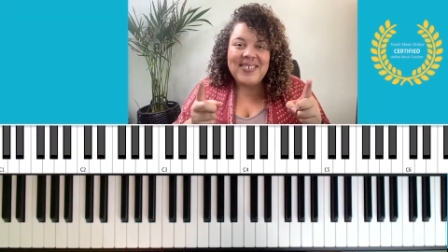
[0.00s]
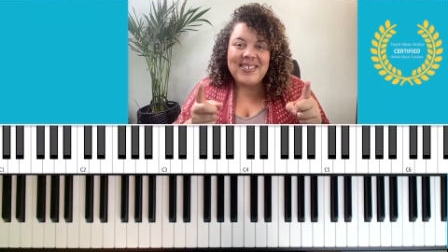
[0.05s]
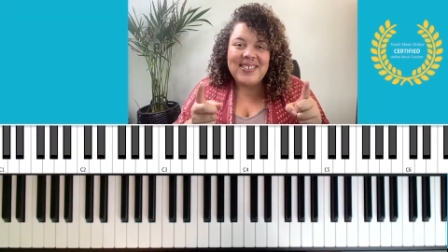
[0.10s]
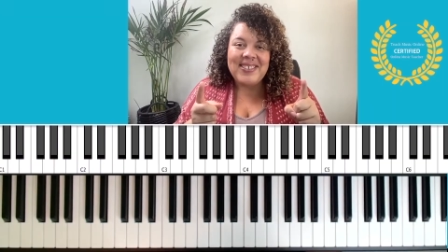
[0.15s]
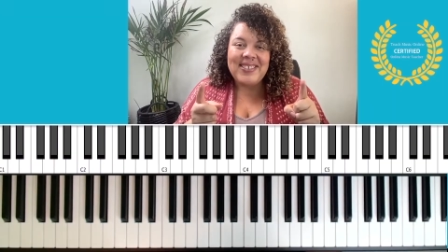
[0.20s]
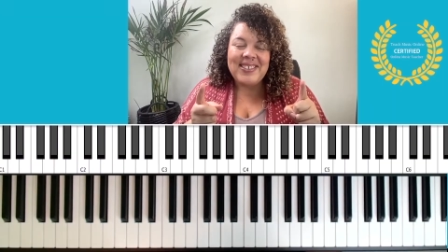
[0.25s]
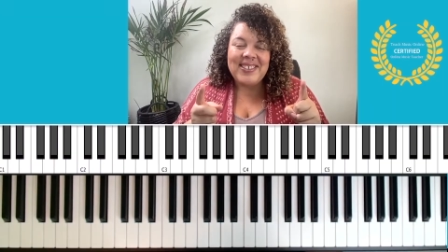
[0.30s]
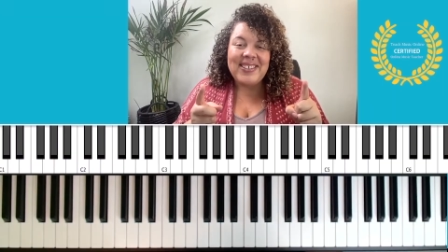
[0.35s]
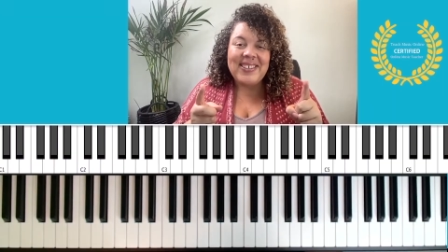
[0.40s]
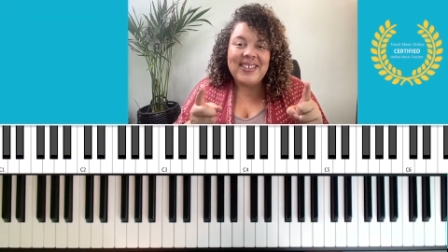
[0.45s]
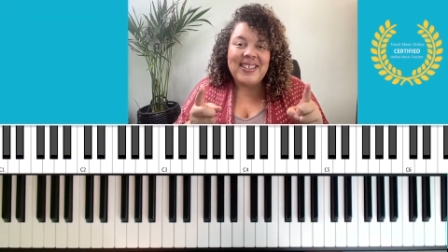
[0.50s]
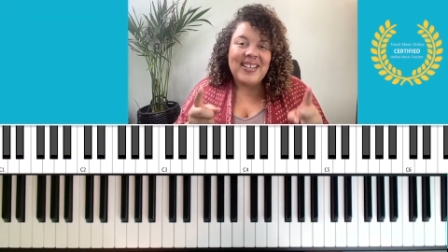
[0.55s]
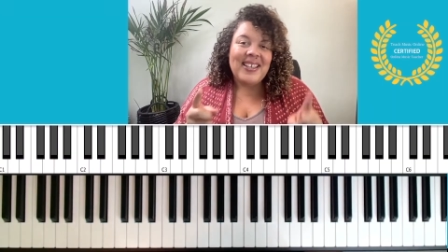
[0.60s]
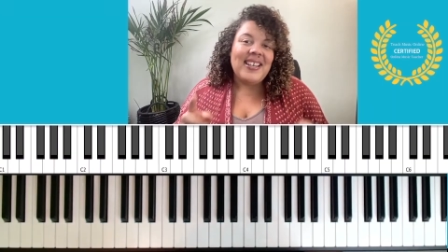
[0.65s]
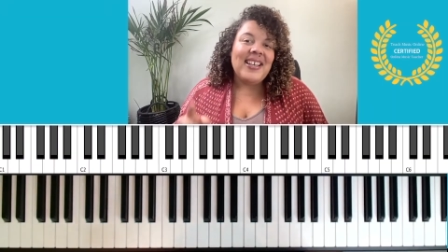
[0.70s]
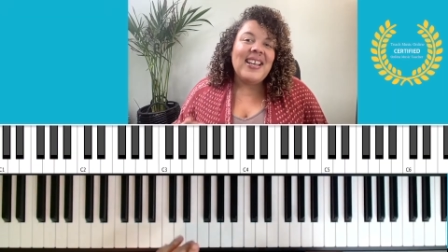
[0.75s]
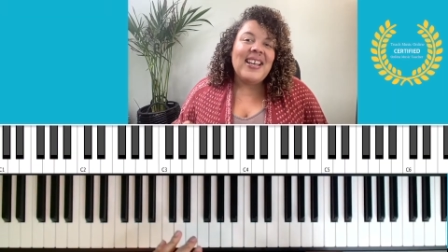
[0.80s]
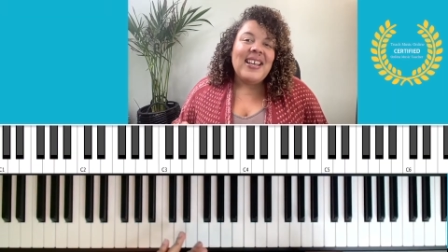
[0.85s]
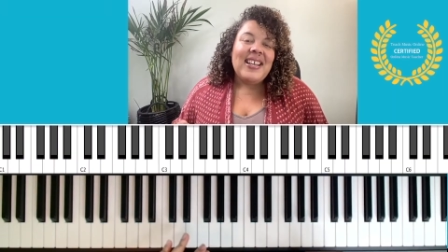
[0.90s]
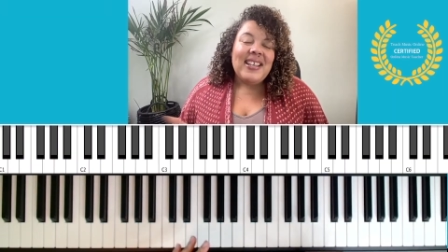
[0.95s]
the journey.
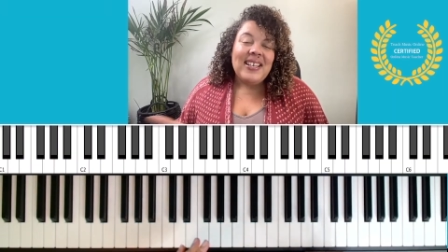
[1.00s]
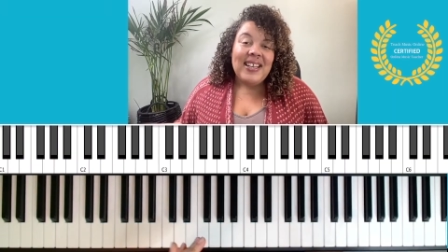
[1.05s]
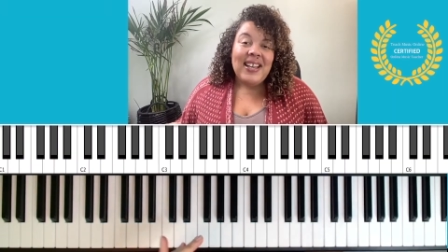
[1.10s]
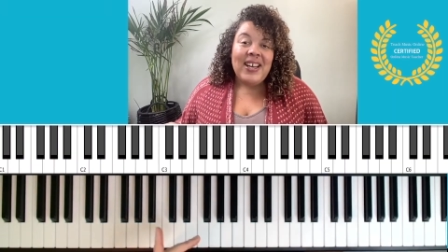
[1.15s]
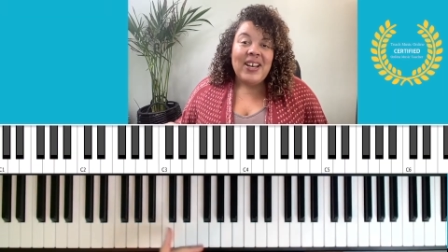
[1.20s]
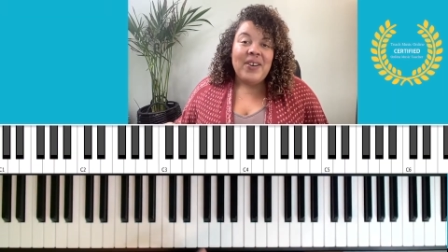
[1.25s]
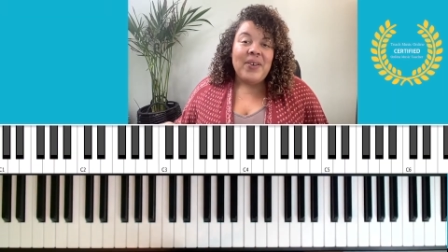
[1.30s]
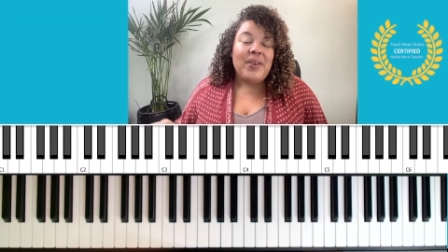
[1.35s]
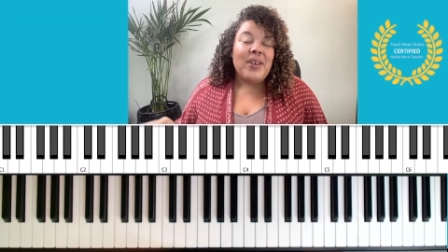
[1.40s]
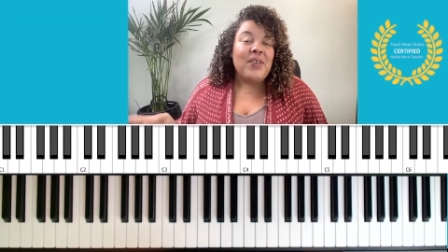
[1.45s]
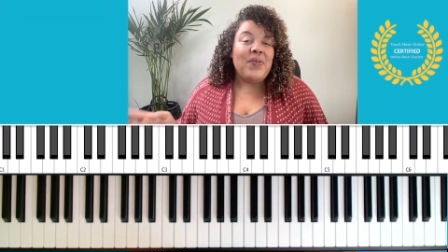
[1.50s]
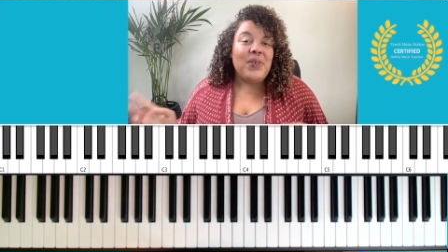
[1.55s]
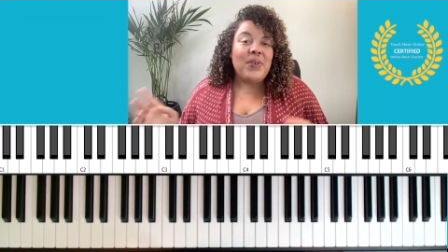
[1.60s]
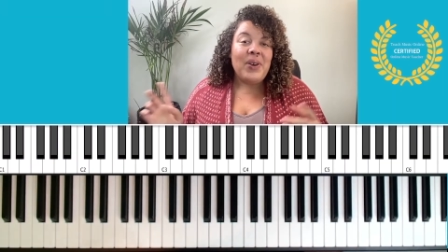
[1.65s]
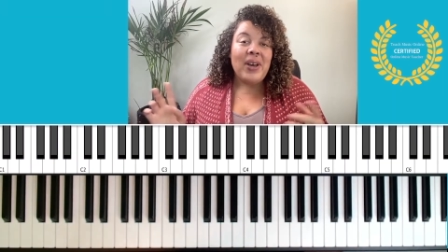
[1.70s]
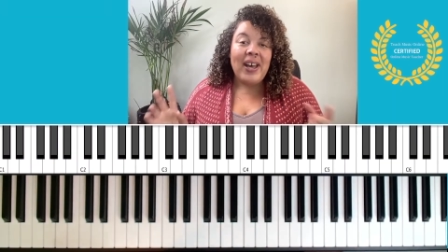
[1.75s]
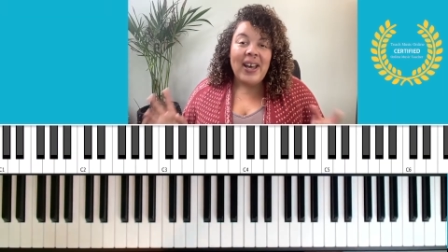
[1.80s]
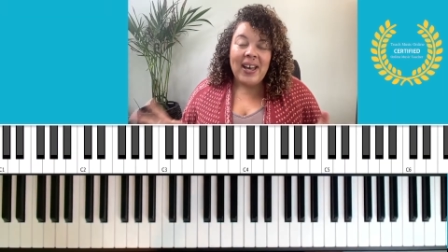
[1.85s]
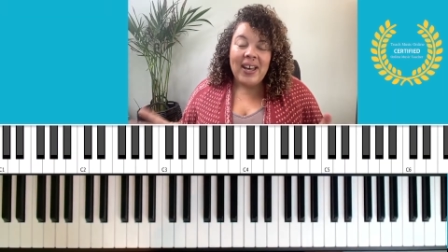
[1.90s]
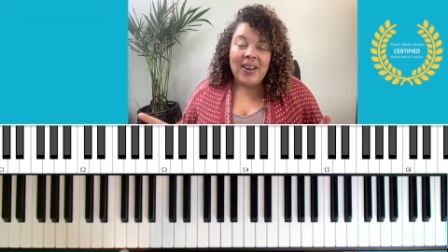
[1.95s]
Now, if you
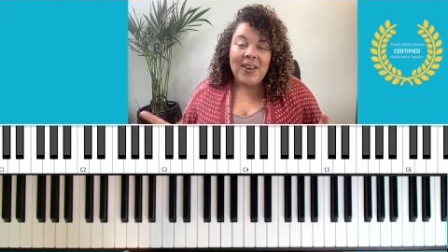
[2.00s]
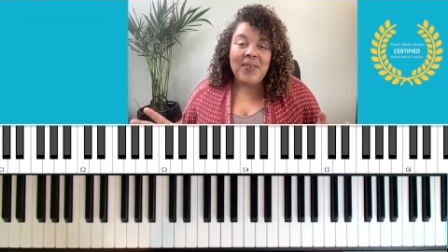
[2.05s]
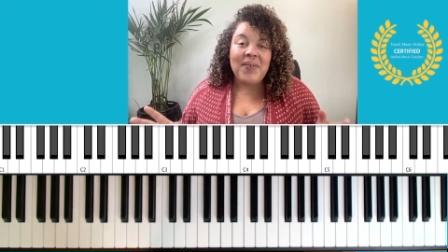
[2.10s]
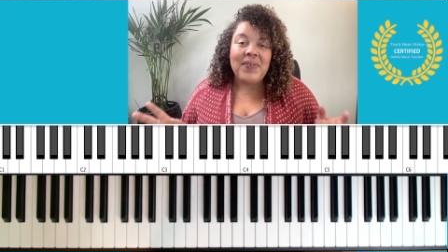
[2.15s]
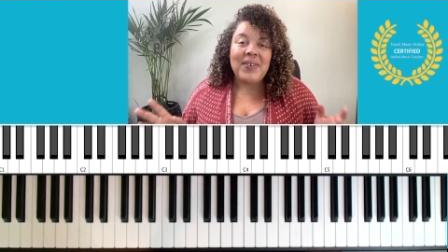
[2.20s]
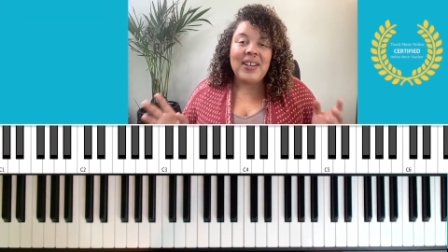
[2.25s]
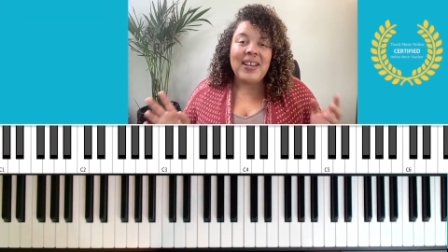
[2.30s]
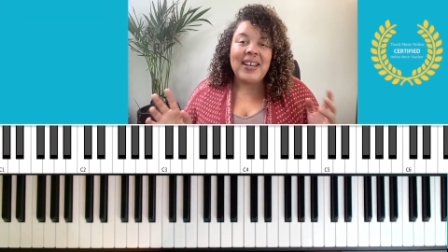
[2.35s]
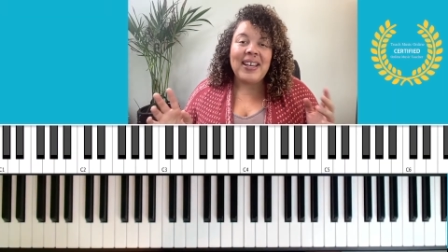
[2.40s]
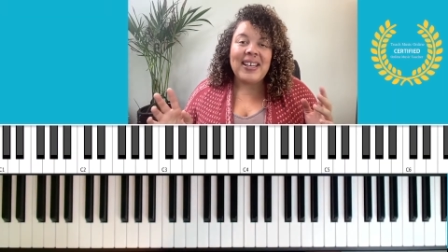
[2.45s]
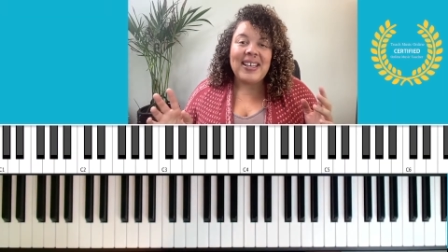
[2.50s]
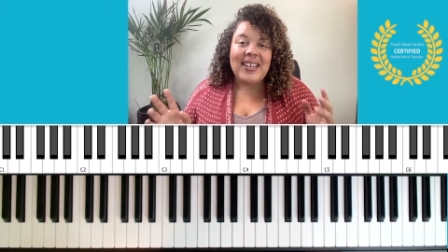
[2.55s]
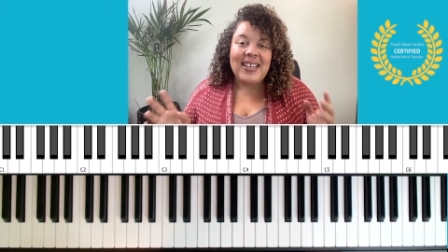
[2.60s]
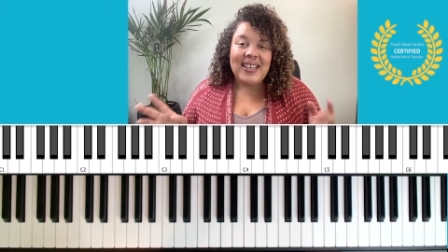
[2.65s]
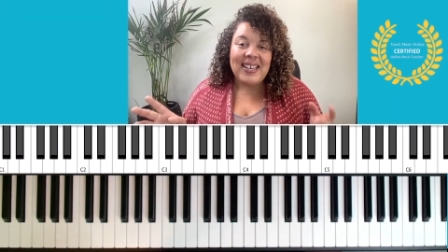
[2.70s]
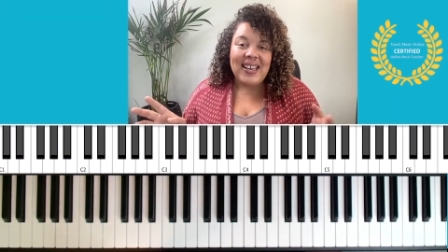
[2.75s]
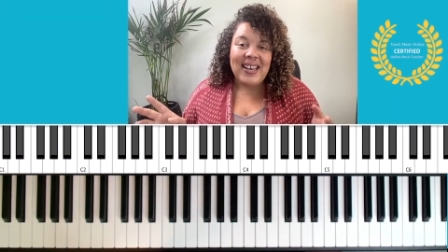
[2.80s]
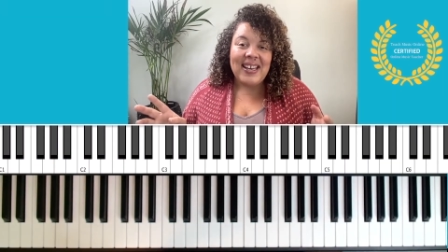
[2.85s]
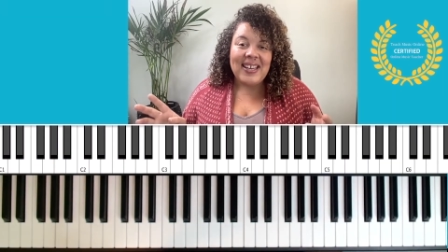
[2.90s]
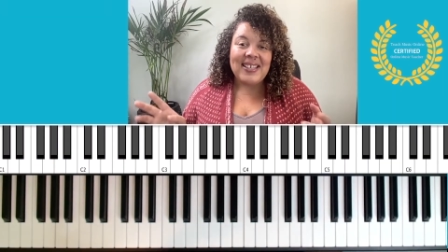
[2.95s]
have not
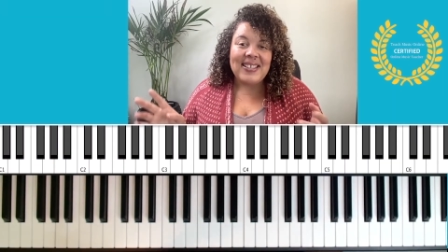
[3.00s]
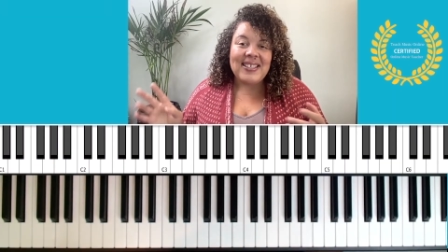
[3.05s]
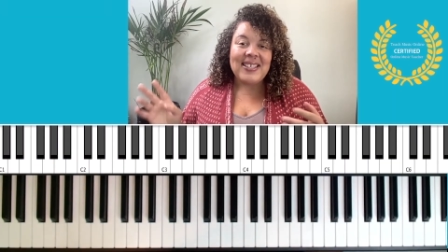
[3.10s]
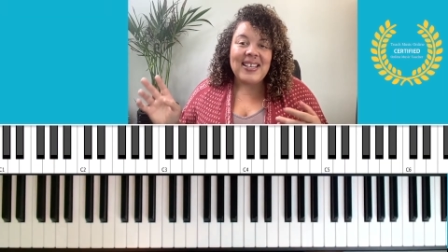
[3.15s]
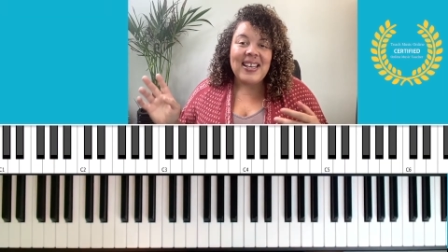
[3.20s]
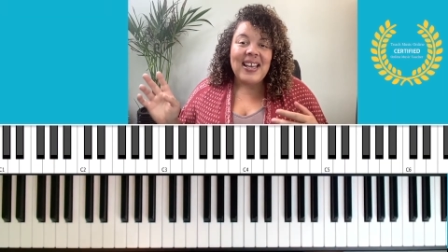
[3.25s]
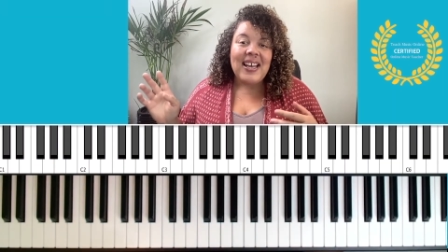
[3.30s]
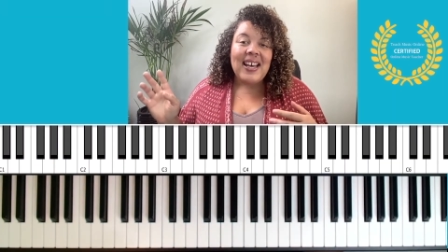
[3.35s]
yet,